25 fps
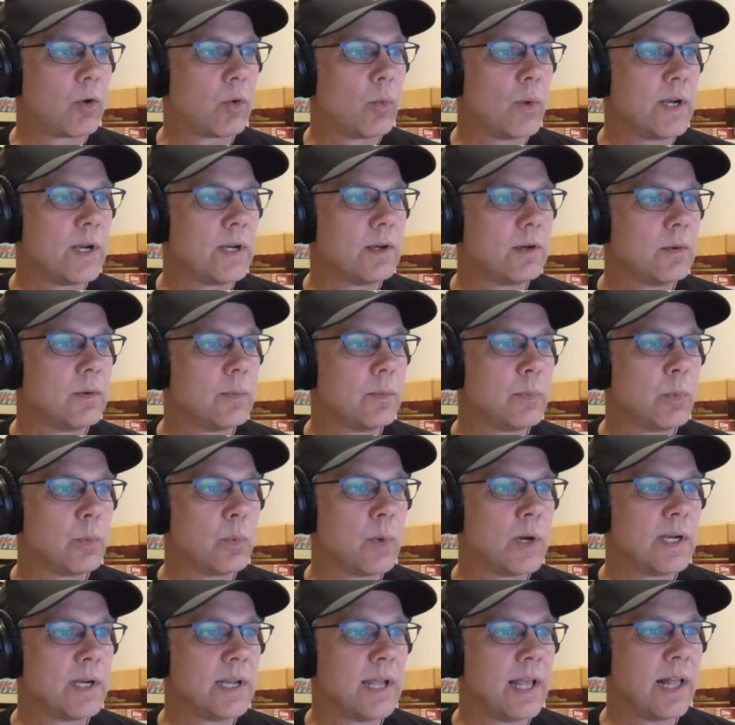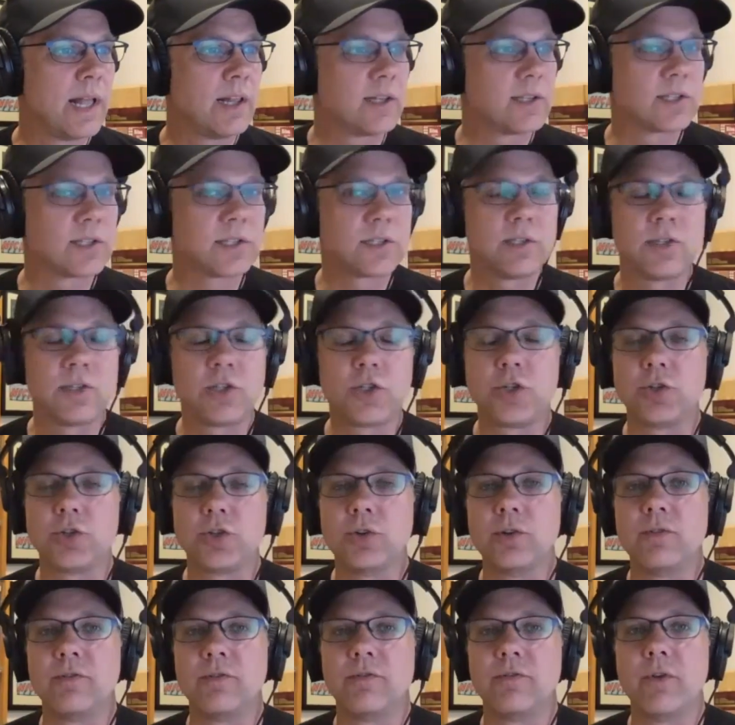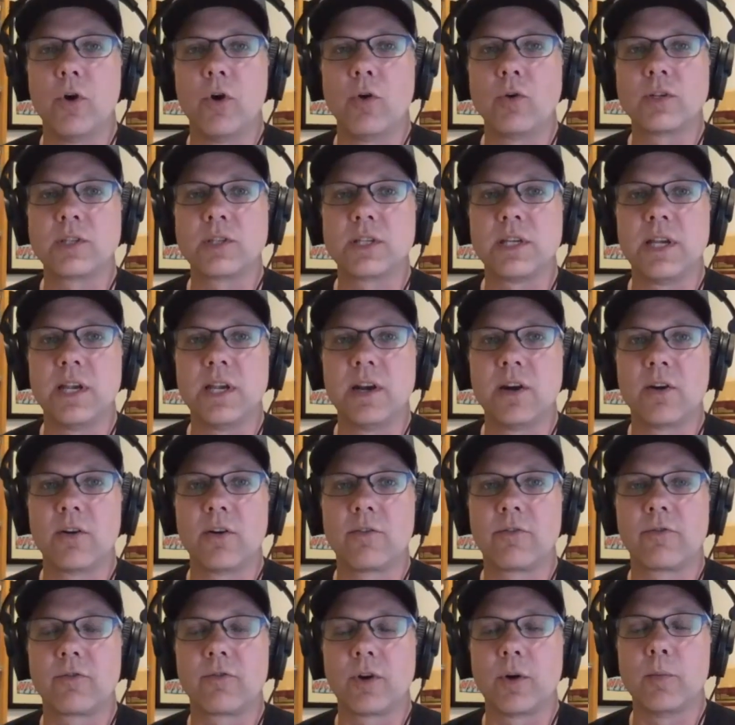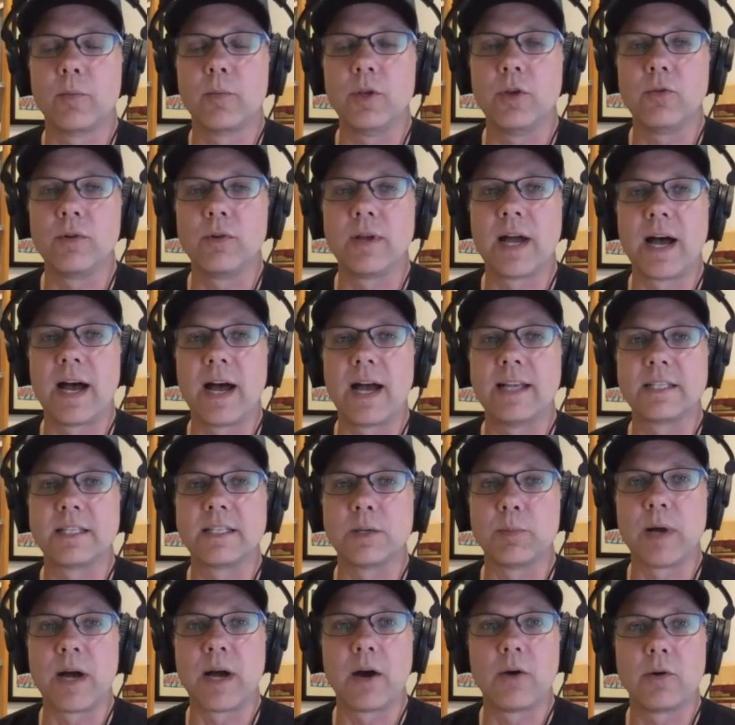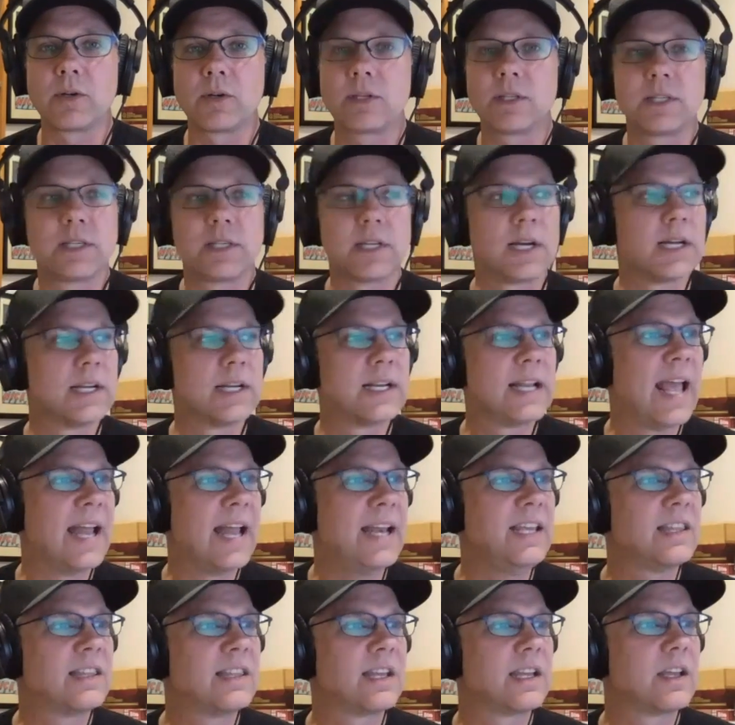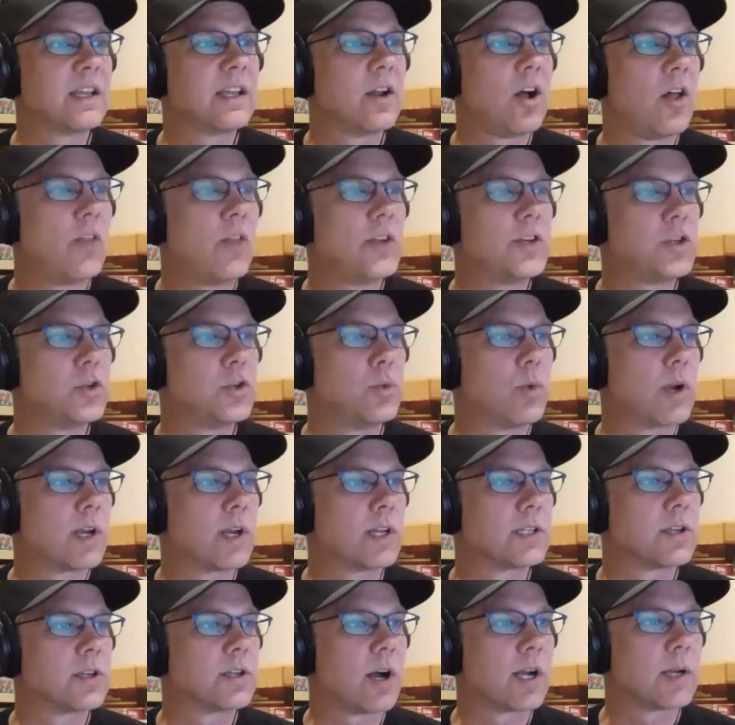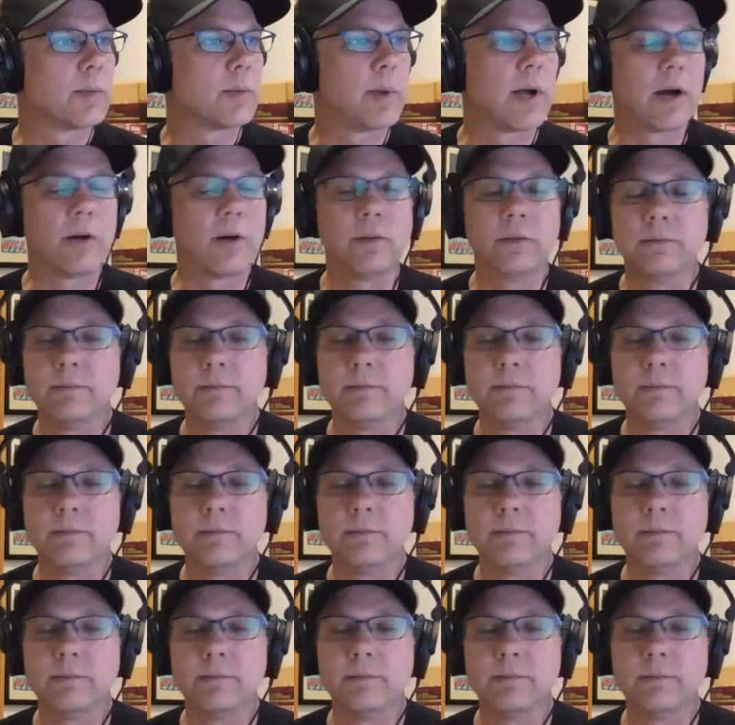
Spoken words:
What else should folks hear from you guys about? Anything at all that you want to talk about?